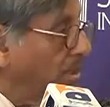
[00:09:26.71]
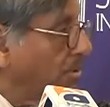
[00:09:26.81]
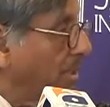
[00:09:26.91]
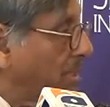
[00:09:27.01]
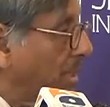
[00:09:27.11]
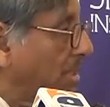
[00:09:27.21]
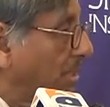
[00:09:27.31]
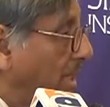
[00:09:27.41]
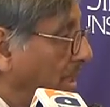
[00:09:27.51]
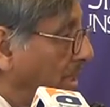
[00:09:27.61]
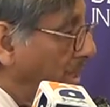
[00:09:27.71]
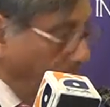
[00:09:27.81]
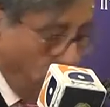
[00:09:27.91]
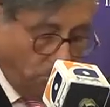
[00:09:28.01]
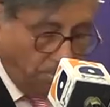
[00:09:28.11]
to a sustained
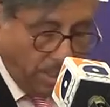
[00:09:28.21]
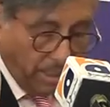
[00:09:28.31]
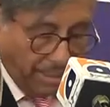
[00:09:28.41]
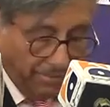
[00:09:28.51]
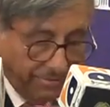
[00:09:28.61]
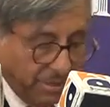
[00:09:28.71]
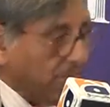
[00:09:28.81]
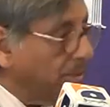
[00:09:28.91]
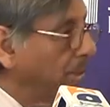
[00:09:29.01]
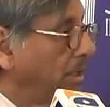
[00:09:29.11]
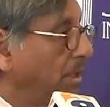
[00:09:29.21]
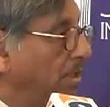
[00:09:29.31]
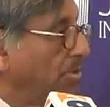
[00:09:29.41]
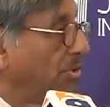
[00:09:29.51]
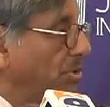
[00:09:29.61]
Indo-Pak effort
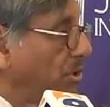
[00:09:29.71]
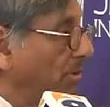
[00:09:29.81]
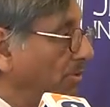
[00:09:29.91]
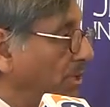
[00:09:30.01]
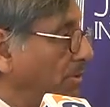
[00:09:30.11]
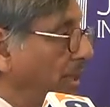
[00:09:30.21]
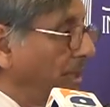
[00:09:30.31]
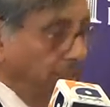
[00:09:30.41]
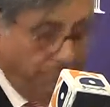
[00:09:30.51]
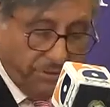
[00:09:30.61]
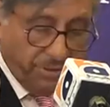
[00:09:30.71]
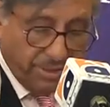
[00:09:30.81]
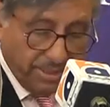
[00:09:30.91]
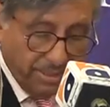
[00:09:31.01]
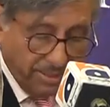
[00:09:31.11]
to resolve simmering
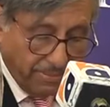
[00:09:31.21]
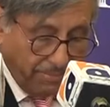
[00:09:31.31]
differences,